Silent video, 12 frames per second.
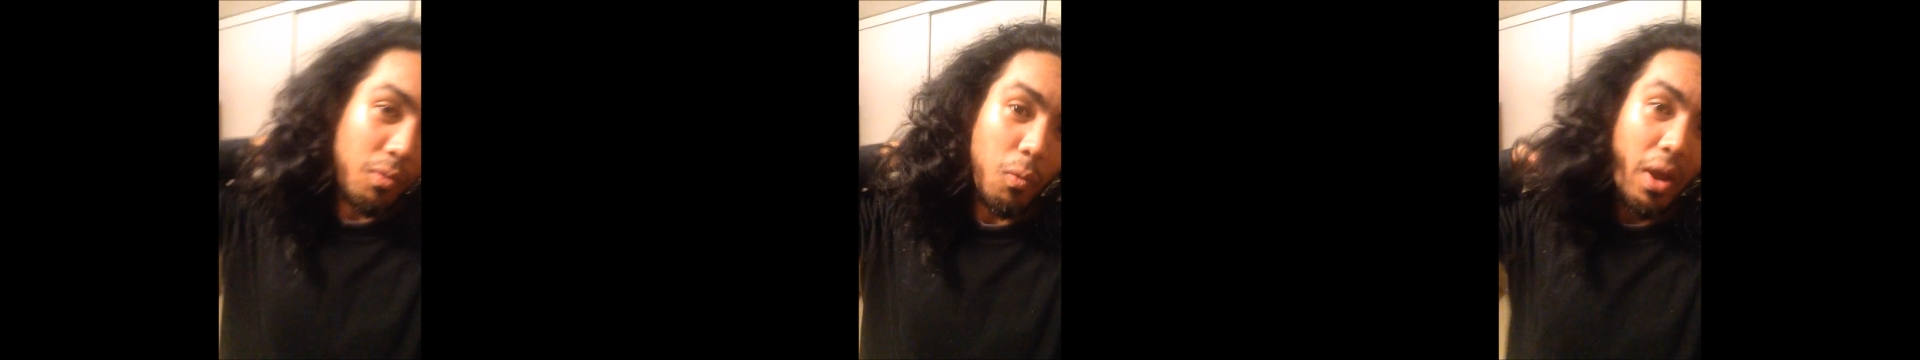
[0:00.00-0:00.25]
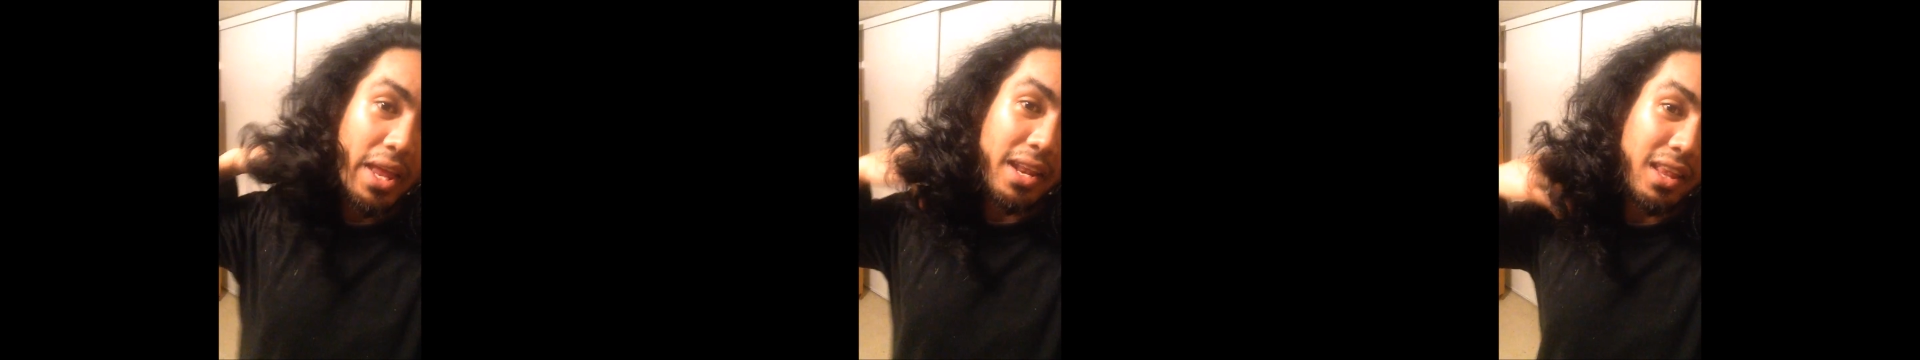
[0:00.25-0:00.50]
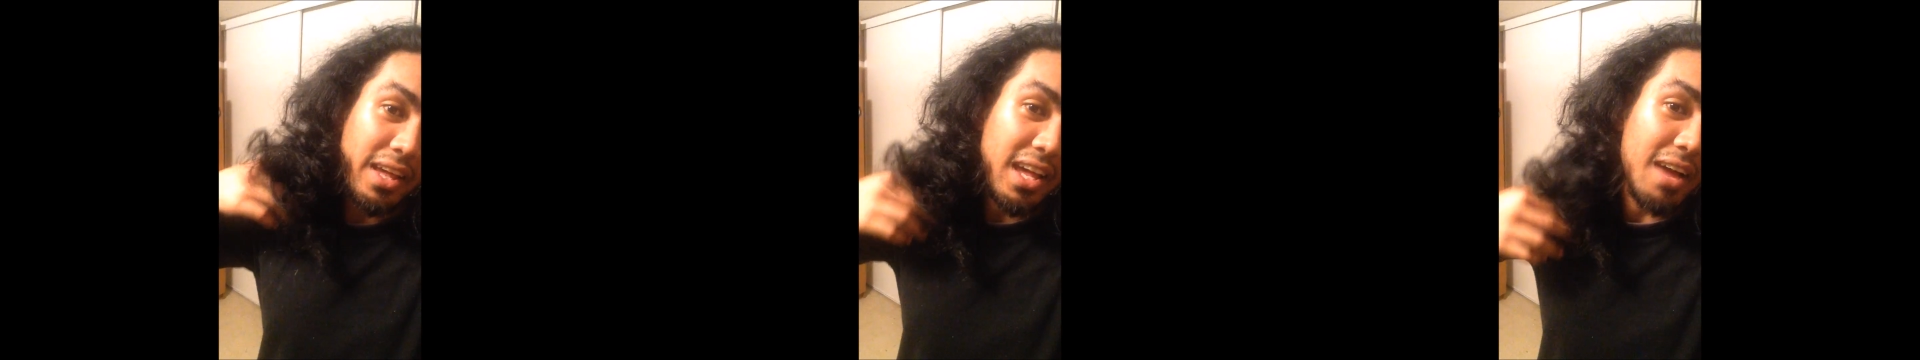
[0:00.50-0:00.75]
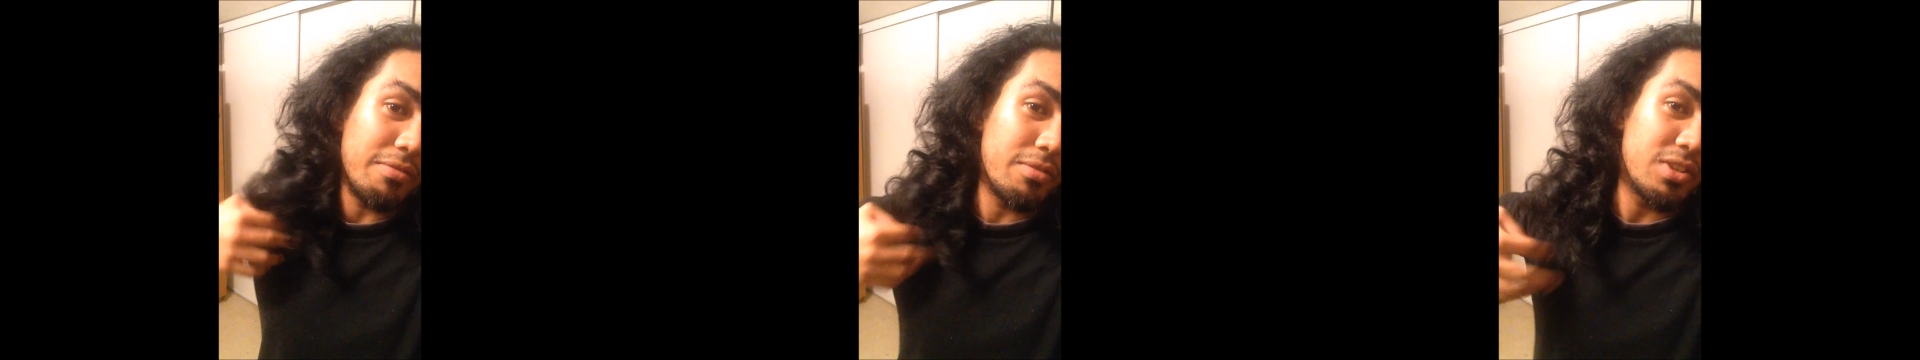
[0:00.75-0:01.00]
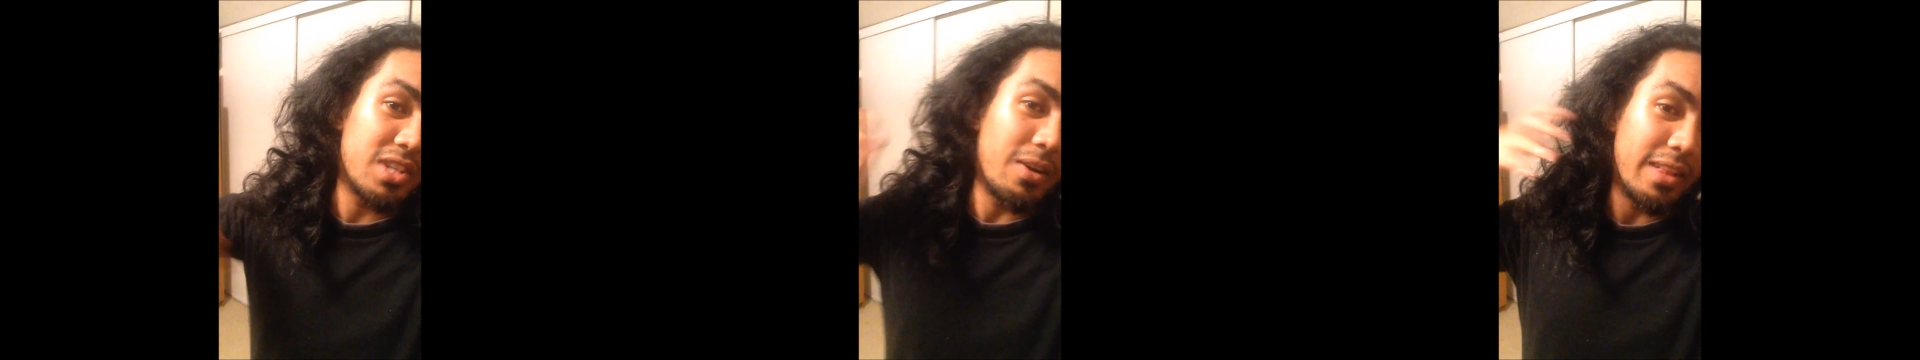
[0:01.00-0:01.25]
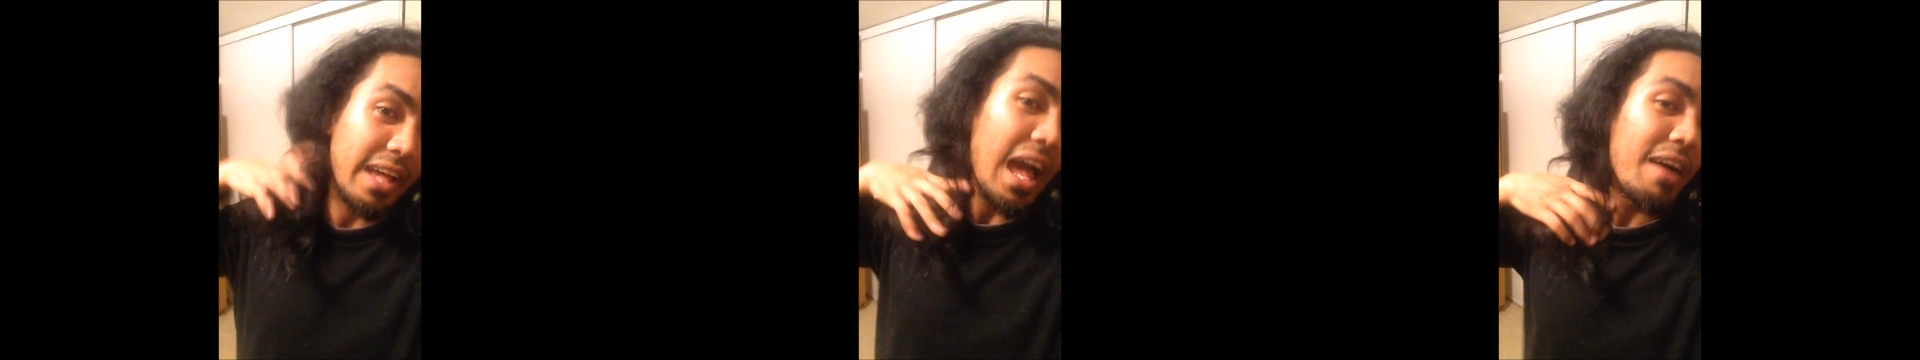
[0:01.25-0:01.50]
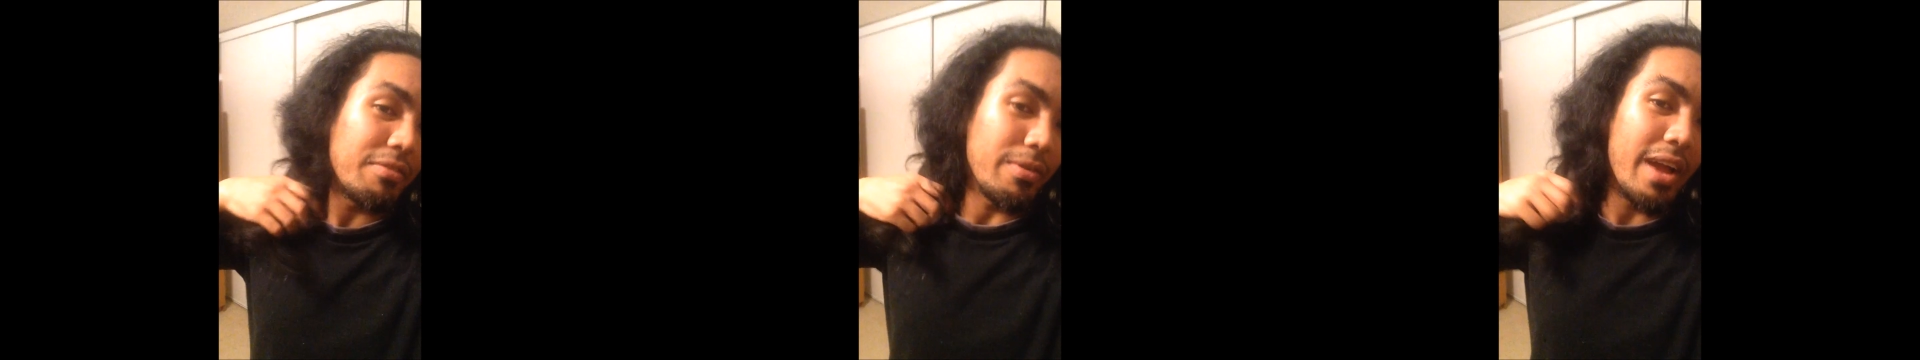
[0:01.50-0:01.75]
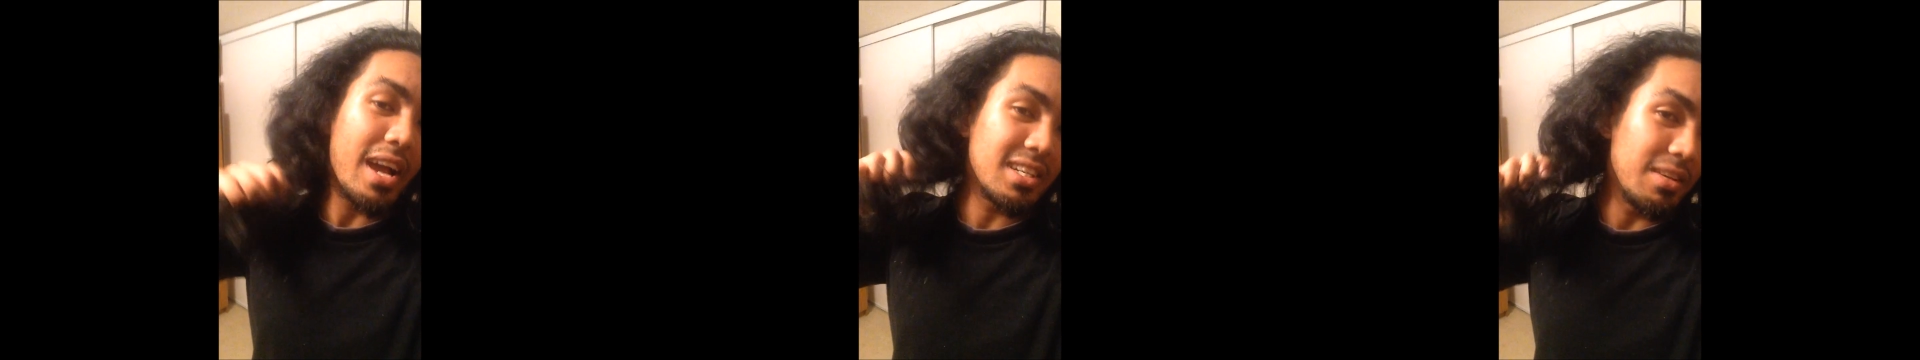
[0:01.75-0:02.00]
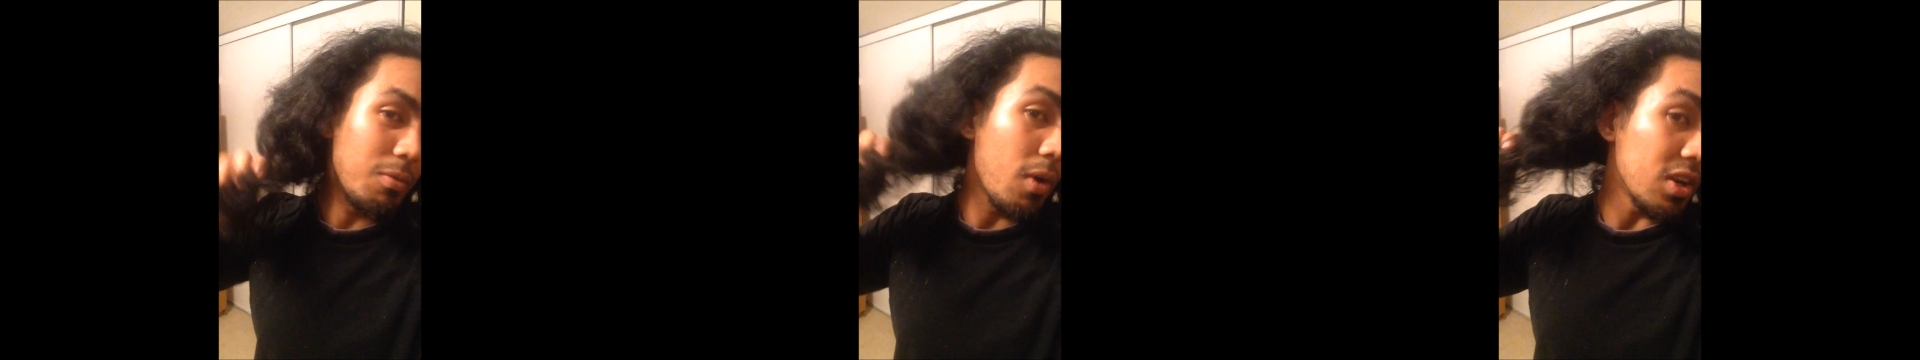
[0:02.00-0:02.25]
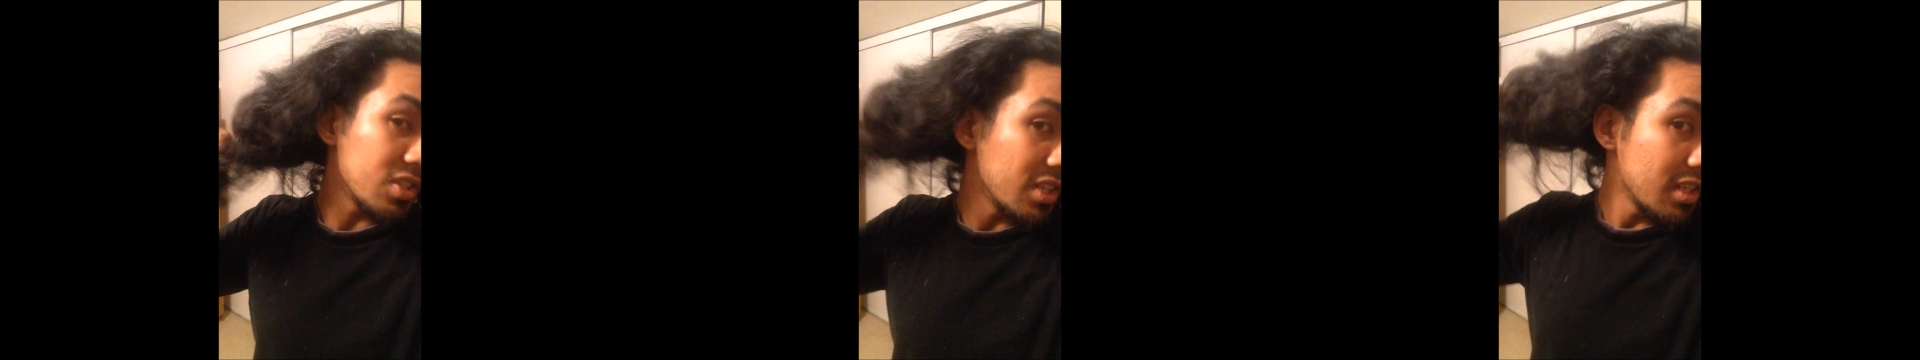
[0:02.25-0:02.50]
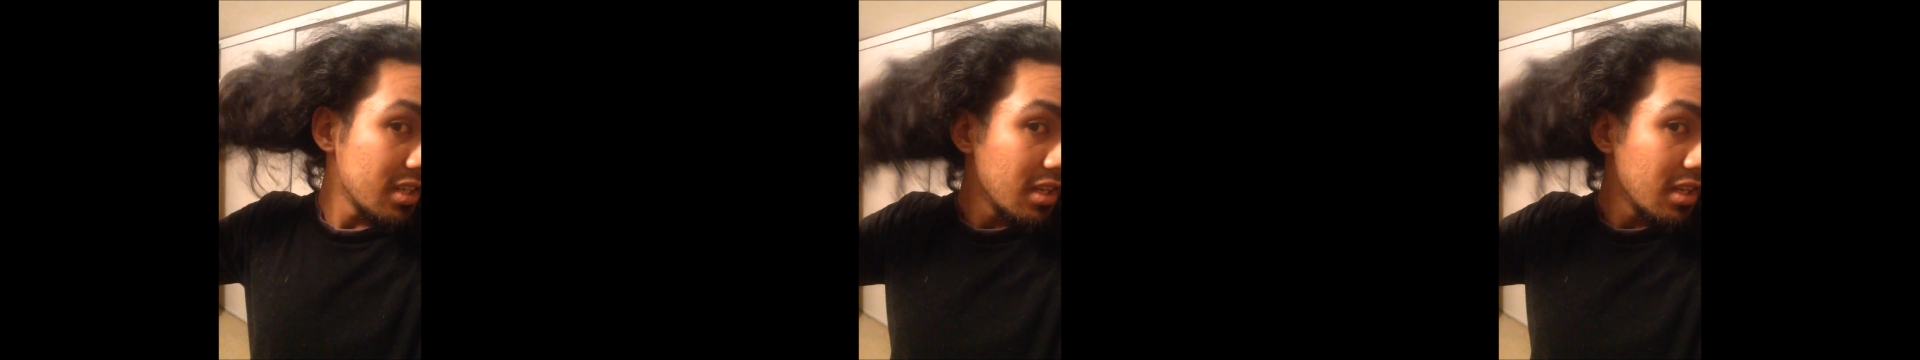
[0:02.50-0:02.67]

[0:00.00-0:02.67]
wet, like after a shower, like after I actually wash it.